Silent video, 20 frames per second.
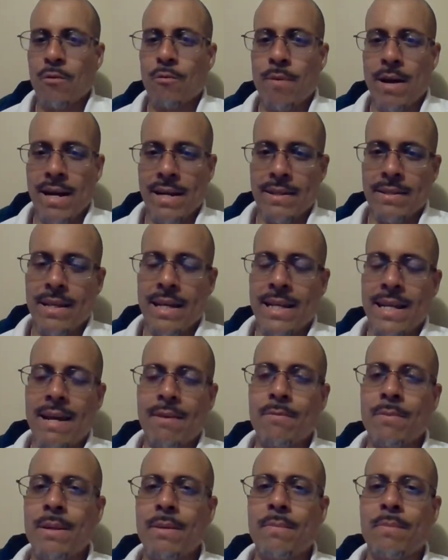Right, and
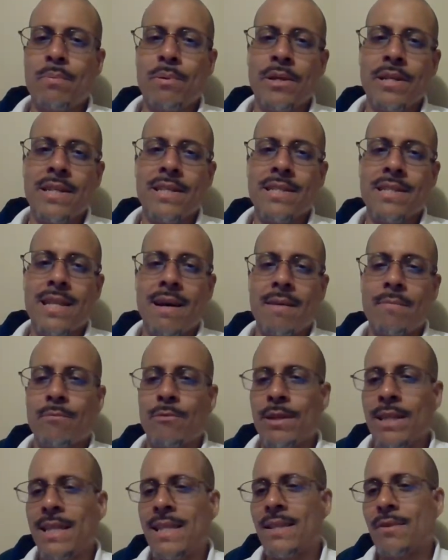I mean pre-Islam,
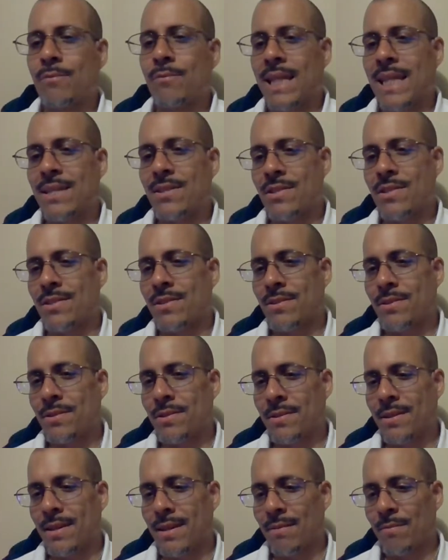really the religion.
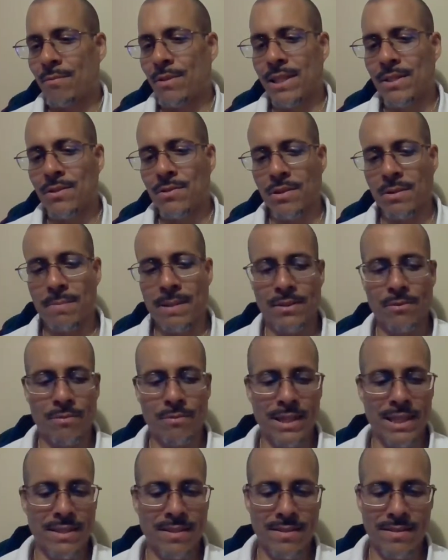I'm really talking about the
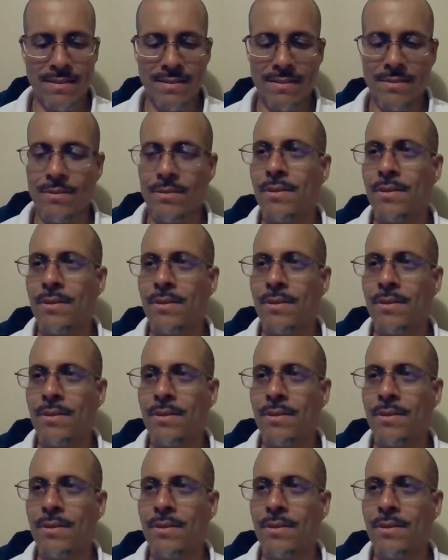religion.